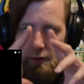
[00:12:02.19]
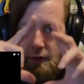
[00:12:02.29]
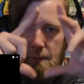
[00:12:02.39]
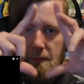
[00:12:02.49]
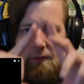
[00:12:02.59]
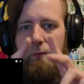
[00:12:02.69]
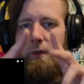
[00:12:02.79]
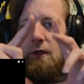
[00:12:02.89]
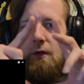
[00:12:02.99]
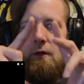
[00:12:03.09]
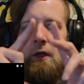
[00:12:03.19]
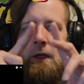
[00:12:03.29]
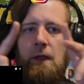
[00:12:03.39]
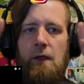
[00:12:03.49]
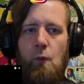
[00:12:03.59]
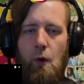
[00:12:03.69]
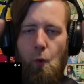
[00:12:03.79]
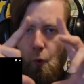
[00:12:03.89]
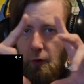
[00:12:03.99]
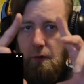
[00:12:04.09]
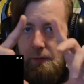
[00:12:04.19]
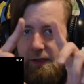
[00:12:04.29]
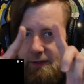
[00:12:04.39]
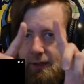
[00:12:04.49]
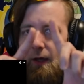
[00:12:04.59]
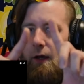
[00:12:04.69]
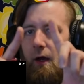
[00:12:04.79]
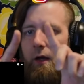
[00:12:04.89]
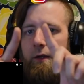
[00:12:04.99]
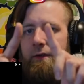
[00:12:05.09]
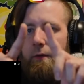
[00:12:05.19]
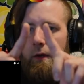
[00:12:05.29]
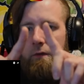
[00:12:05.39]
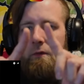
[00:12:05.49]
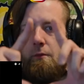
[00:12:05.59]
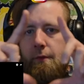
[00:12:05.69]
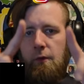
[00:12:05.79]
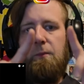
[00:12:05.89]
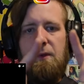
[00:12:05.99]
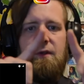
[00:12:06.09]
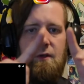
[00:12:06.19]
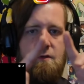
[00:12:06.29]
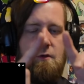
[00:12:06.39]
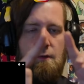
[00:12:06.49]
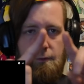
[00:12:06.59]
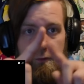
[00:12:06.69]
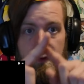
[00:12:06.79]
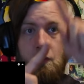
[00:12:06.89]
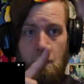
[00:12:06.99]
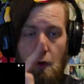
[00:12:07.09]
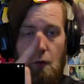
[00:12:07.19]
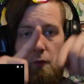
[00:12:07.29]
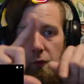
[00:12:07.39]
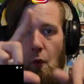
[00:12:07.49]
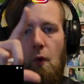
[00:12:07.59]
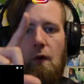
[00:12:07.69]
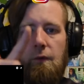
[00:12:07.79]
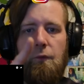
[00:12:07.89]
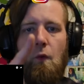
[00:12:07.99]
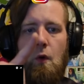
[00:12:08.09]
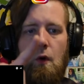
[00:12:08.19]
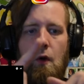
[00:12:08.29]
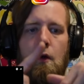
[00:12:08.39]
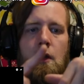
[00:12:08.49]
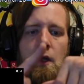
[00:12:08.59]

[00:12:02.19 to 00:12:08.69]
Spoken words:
And in between where order meets chaos, you have the most potential for growth or for